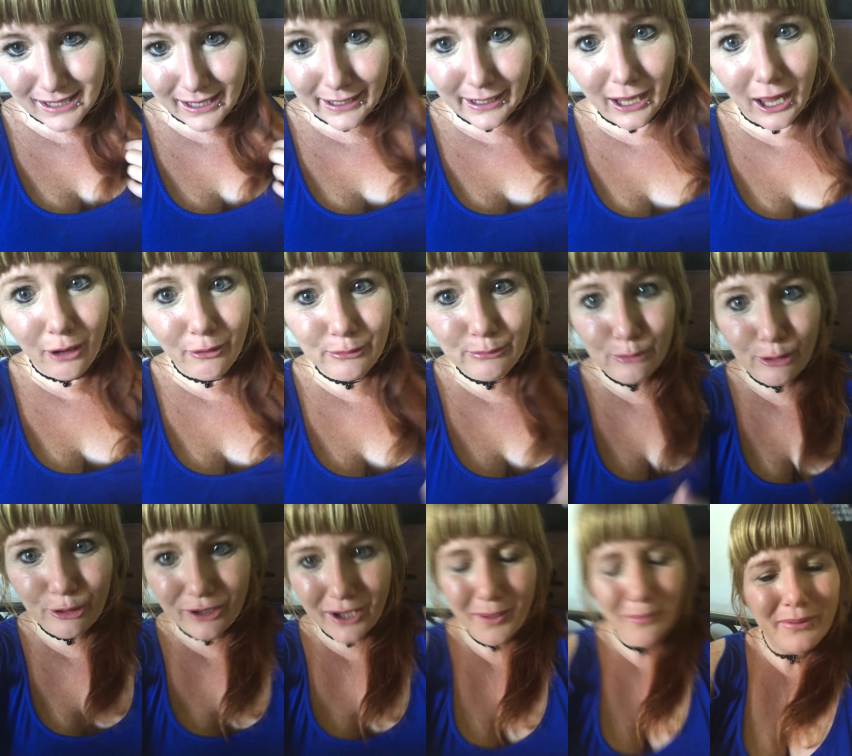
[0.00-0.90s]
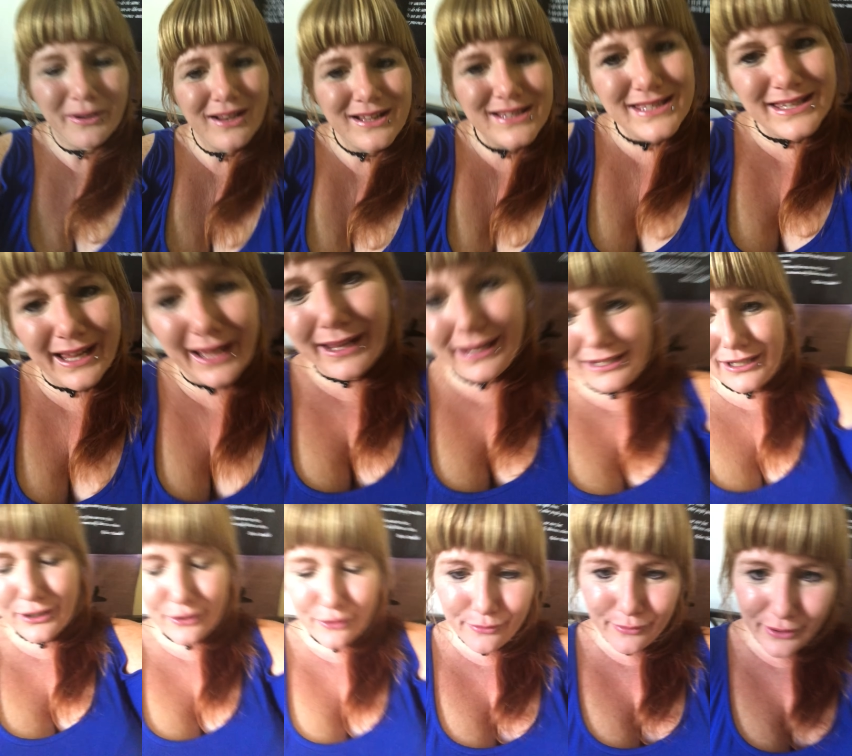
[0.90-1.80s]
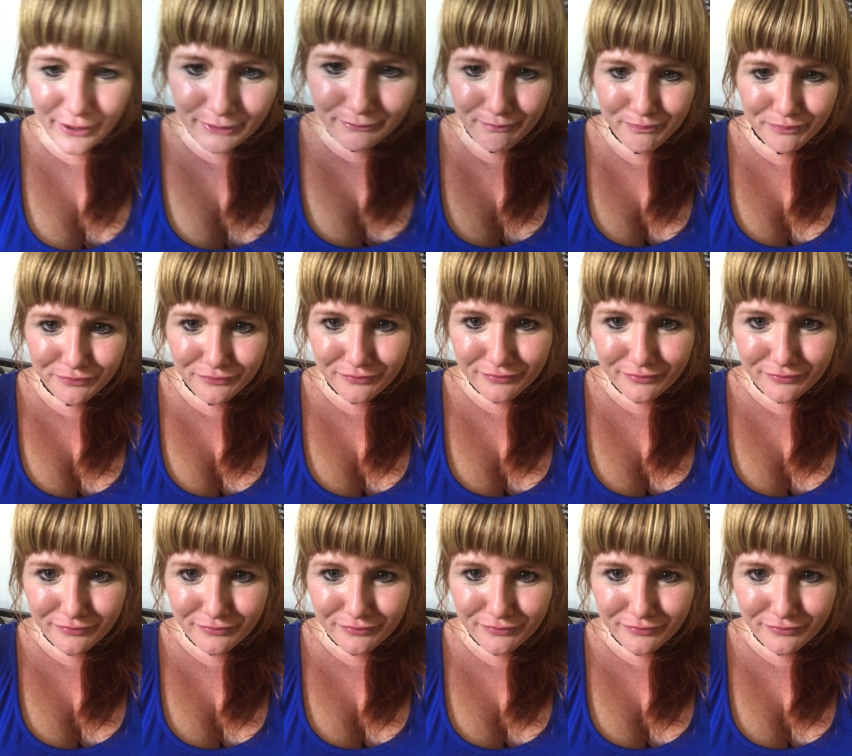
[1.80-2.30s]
like, I would walk up and I'd say, you know what?